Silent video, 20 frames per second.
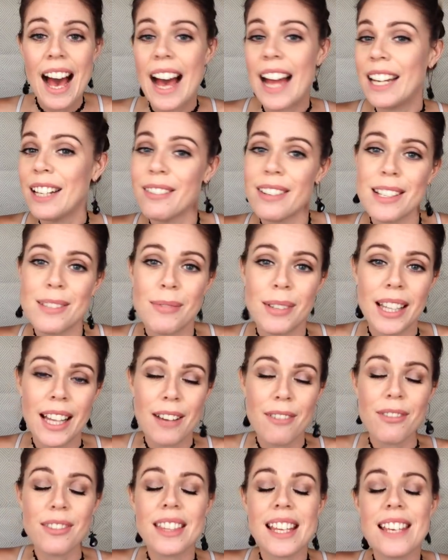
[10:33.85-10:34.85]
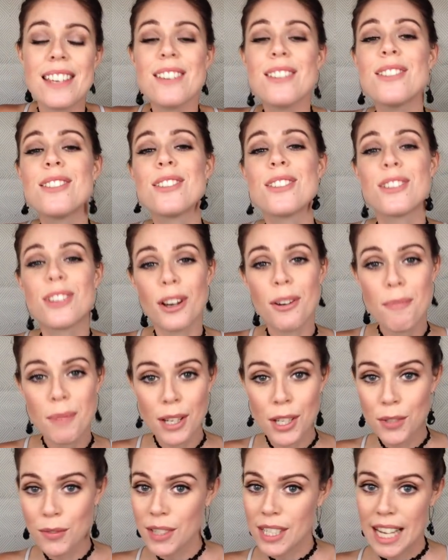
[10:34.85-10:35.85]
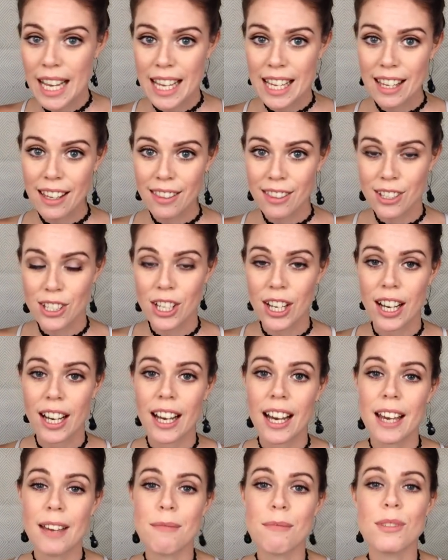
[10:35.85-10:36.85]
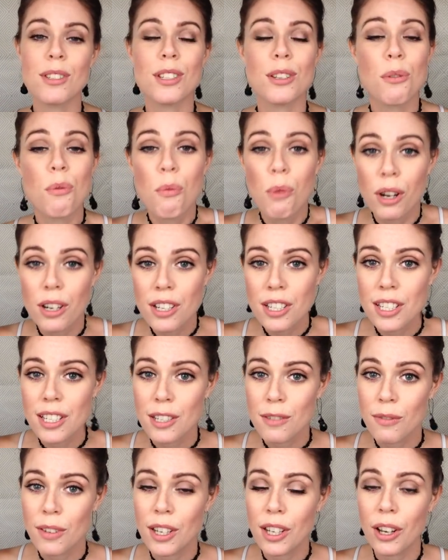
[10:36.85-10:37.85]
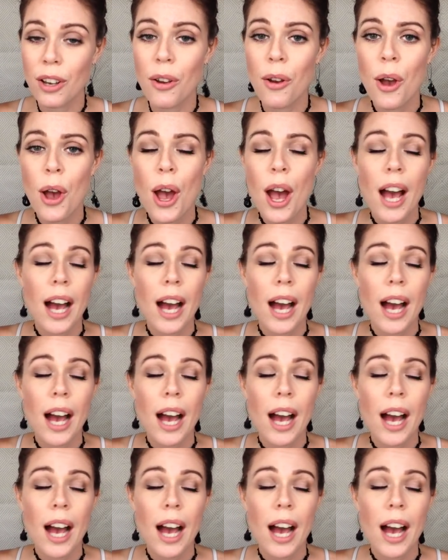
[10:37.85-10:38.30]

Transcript: Anyways, my love, thank you so much for taking the time to watch this video.